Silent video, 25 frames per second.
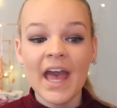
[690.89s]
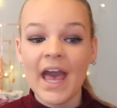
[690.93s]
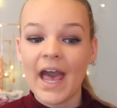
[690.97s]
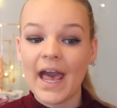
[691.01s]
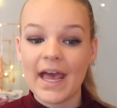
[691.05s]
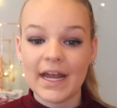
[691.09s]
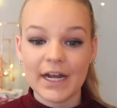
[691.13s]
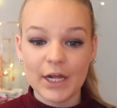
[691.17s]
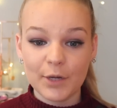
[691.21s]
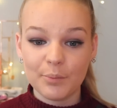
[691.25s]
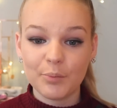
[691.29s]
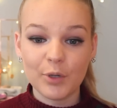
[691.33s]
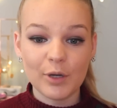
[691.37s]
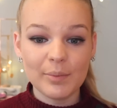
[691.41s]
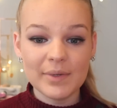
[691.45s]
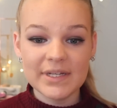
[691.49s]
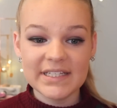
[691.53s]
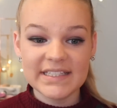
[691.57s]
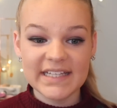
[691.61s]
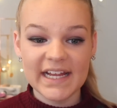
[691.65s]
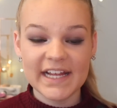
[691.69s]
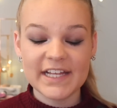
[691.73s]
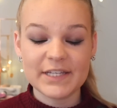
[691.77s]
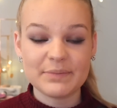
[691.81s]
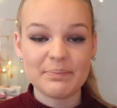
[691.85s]
and I'd probably
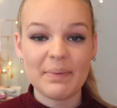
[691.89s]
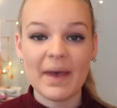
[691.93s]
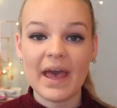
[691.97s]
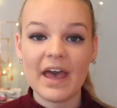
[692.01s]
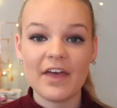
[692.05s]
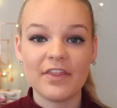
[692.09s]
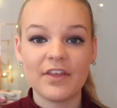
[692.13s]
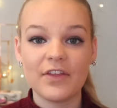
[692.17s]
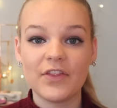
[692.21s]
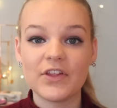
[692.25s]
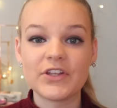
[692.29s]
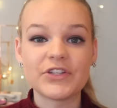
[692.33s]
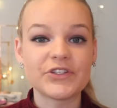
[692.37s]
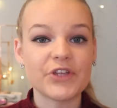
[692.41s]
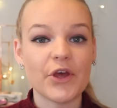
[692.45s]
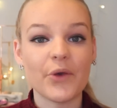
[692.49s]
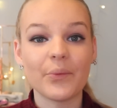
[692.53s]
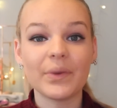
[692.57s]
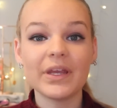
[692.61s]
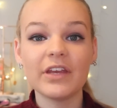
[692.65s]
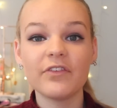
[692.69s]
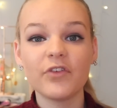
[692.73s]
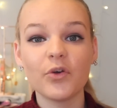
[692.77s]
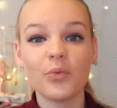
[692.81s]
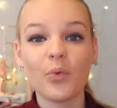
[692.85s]
say it's better than the
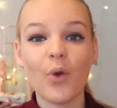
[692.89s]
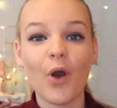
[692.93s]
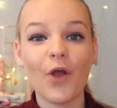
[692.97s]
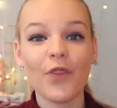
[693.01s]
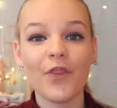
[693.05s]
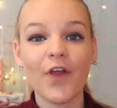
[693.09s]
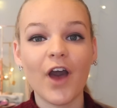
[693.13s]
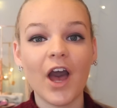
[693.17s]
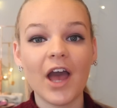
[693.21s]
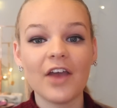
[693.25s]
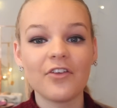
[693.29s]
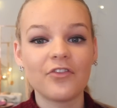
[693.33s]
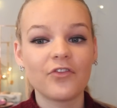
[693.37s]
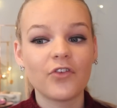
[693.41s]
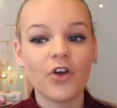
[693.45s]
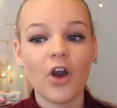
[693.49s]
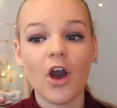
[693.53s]
Zoeva one that I've